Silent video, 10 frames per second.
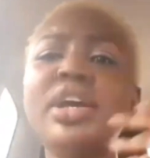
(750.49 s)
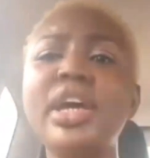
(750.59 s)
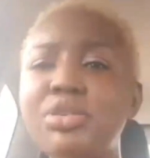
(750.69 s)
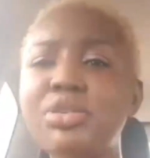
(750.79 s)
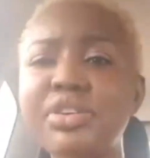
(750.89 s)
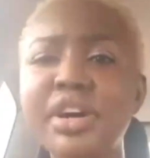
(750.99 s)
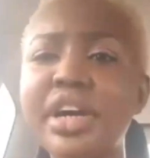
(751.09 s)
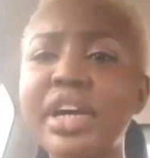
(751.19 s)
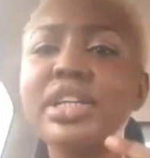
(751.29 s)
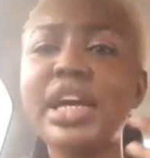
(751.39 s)
Get over
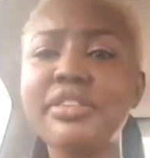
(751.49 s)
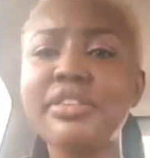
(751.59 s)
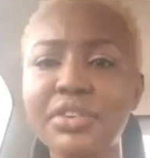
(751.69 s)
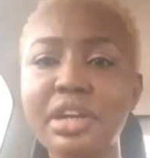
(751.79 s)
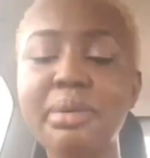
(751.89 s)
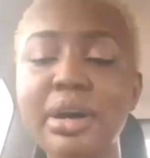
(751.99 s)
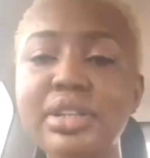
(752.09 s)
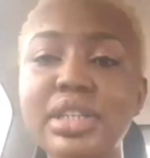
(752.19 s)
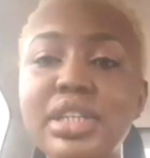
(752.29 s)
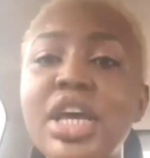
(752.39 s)
it, like, forget about
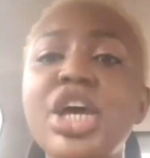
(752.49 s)
it.